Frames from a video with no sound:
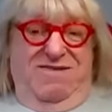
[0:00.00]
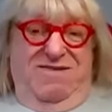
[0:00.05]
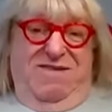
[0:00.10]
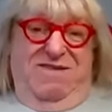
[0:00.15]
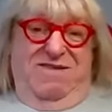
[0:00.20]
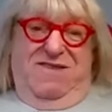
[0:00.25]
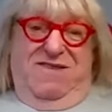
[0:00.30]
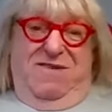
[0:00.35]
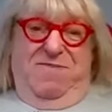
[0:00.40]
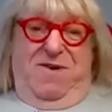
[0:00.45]

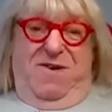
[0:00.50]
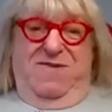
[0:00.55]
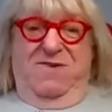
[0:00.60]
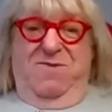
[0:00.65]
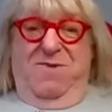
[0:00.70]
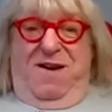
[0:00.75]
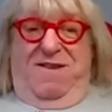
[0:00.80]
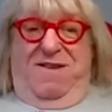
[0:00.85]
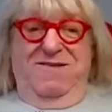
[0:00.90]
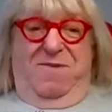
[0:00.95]
Suppose you
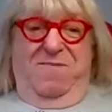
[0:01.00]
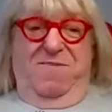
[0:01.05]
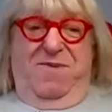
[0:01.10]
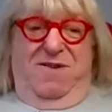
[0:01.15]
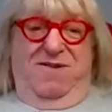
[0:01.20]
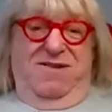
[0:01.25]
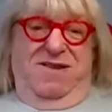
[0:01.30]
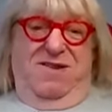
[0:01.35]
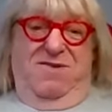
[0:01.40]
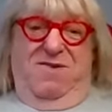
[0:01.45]
wound up,
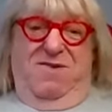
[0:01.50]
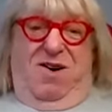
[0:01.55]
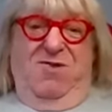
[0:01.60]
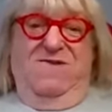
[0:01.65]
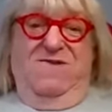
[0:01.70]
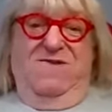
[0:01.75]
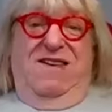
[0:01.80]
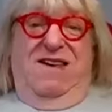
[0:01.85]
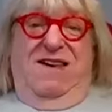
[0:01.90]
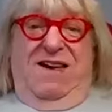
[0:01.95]

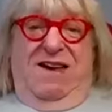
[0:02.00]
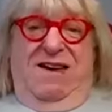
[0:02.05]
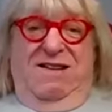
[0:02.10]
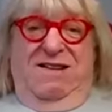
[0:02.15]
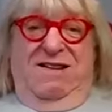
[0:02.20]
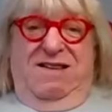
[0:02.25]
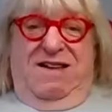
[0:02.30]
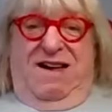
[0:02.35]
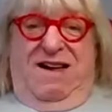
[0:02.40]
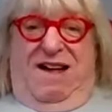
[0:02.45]
ODing
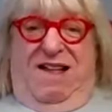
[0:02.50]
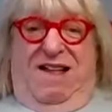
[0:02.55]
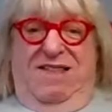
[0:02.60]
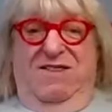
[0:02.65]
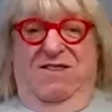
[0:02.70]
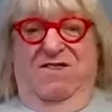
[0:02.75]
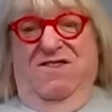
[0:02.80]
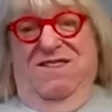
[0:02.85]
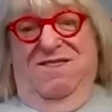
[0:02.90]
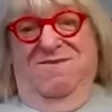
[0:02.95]
in
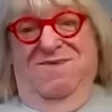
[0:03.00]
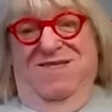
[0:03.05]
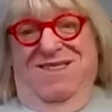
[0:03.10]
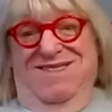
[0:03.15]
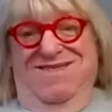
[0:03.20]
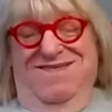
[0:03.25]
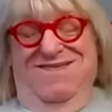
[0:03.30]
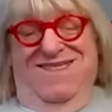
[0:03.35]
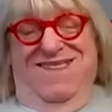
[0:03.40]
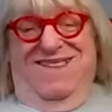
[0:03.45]
college. I mean,
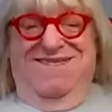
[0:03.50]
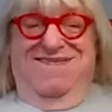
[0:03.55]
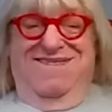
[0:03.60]
it's like,